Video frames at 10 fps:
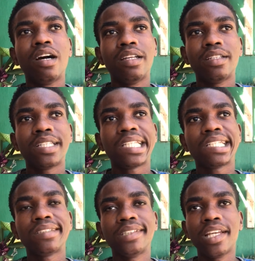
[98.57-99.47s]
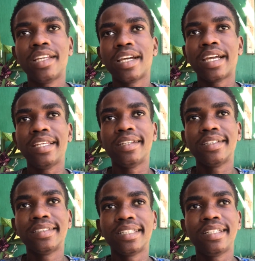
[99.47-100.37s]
and send your ideas,